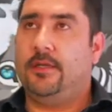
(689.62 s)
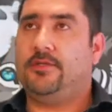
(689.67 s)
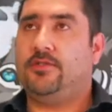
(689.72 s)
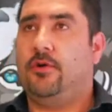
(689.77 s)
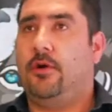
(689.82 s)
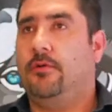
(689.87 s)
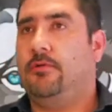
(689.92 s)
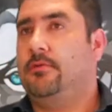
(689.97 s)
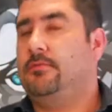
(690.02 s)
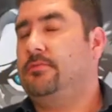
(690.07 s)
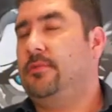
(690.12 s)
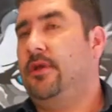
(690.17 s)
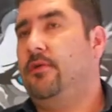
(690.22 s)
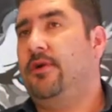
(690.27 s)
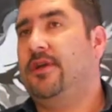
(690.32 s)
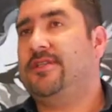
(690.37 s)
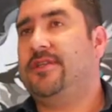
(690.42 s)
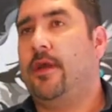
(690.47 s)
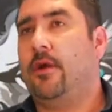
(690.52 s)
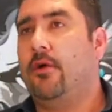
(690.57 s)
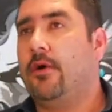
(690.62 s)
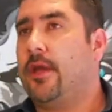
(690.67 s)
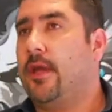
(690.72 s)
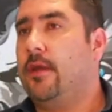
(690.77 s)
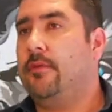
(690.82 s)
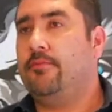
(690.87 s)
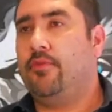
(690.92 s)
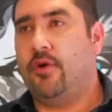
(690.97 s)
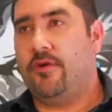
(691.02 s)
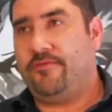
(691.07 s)
So he was like,
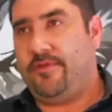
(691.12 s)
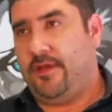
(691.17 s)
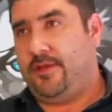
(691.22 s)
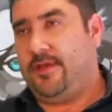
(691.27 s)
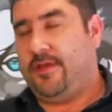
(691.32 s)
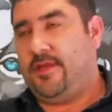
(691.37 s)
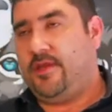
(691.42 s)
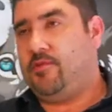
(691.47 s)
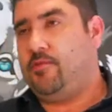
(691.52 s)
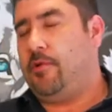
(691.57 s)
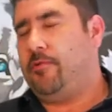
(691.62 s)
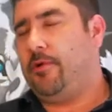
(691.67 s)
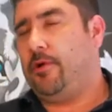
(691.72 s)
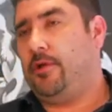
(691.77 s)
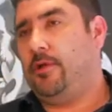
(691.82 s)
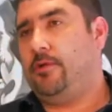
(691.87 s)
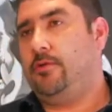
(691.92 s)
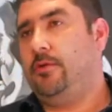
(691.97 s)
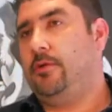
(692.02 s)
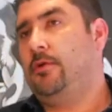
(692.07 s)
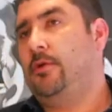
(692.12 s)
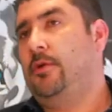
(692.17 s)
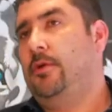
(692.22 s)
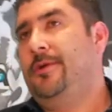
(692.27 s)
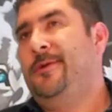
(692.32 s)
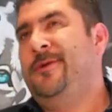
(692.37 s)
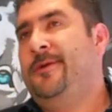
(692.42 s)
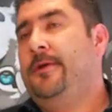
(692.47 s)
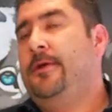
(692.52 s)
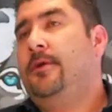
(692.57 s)
okay, perfect. This is what we're gonna do.
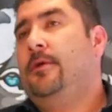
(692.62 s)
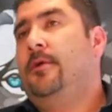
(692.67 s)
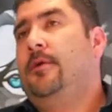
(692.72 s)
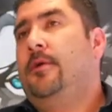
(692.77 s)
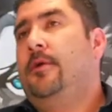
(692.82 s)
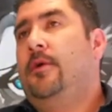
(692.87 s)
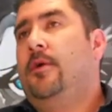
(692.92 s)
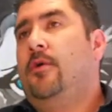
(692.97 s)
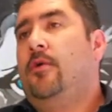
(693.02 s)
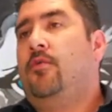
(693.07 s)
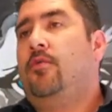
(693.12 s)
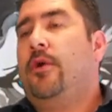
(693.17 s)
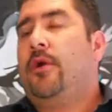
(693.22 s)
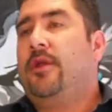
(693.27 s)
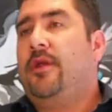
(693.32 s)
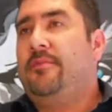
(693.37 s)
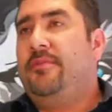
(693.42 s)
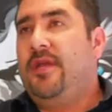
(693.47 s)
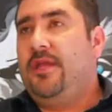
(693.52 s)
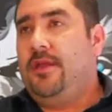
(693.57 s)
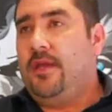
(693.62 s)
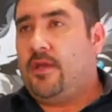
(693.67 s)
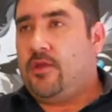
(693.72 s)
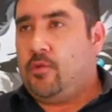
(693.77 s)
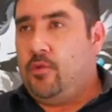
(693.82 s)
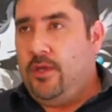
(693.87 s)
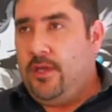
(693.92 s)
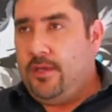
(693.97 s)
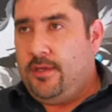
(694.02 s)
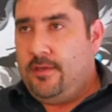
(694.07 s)
We're gonna meet
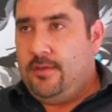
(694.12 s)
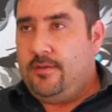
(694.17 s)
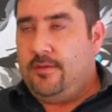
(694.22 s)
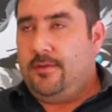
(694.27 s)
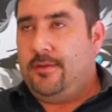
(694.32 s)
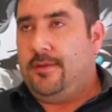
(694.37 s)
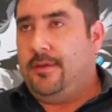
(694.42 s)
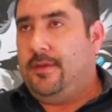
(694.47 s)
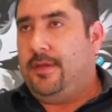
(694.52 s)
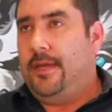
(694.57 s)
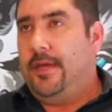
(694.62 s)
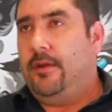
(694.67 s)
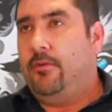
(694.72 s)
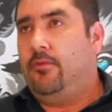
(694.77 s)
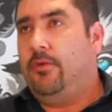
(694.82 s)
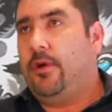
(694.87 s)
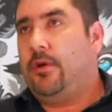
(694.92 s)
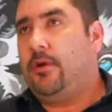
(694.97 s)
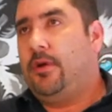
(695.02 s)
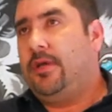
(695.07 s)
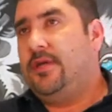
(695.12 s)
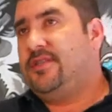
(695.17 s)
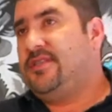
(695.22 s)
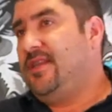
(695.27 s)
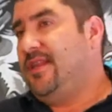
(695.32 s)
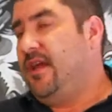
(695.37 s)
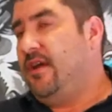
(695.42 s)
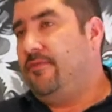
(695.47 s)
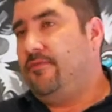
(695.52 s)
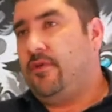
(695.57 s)
next week and we're gonna
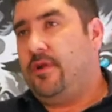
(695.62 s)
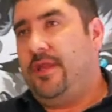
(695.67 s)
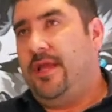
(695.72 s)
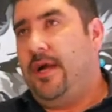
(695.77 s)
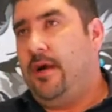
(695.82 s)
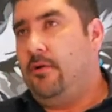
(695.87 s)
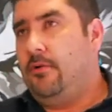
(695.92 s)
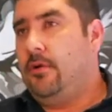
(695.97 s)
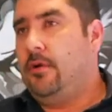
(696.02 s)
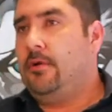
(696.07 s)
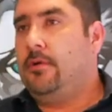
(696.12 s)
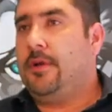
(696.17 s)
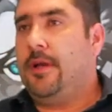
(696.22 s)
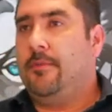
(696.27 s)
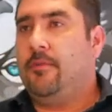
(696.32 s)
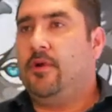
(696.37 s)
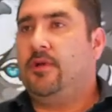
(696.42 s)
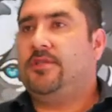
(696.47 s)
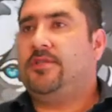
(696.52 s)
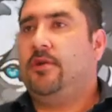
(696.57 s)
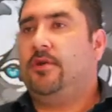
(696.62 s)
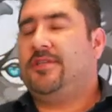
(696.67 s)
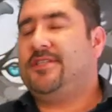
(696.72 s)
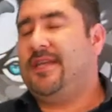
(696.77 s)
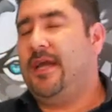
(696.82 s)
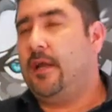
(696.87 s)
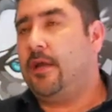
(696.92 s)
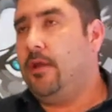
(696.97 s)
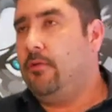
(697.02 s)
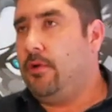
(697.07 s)
sit down for an hour. I'm gonna tell you
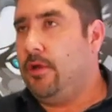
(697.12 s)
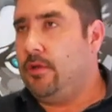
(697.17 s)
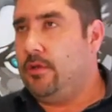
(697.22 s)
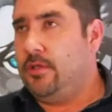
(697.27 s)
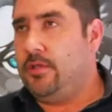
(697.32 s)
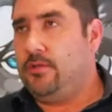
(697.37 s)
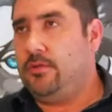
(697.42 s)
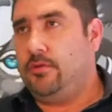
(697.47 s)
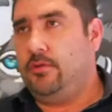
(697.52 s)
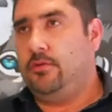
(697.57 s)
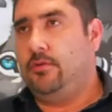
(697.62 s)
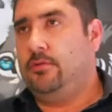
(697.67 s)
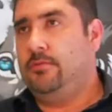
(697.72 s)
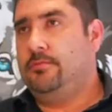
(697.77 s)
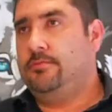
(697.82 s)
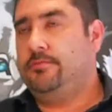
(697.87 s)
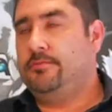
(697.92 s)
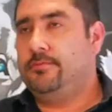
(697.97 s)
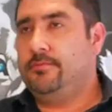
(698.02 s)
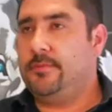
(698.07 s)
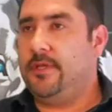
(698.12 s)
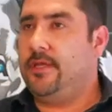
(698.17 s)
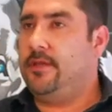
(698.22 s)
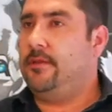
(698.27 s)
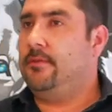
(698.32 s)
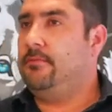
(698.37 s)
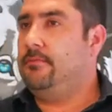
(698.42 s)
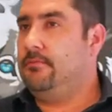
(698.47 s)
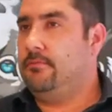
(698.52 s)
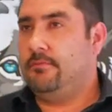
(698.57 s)
exactly what you need to do,
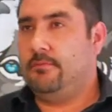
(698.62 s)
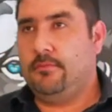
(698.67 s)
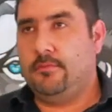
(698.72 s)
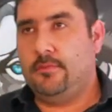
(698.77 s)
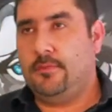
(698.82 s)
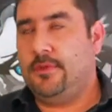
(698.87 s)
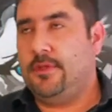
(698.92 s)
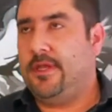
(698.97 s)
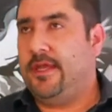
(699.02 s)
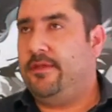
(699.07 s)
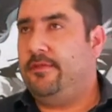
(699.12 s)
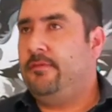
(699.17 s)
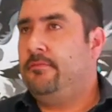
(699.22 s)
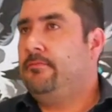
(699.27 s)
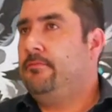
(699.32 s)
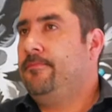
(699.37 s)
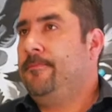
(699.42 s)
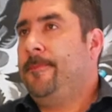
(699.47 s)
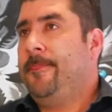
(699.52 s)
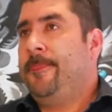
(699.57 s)
and then